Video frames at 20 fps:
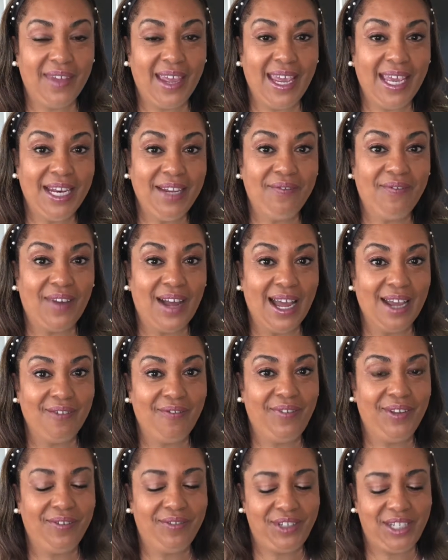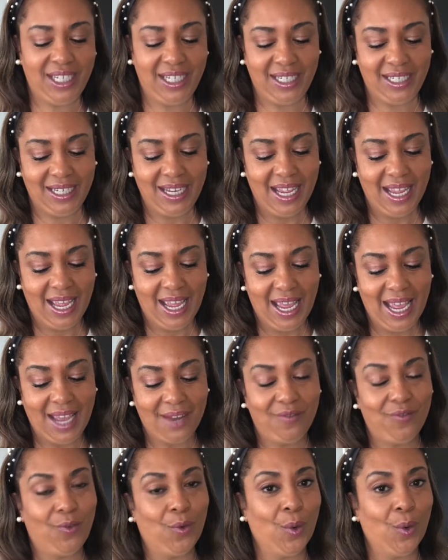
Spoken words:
$85.15 at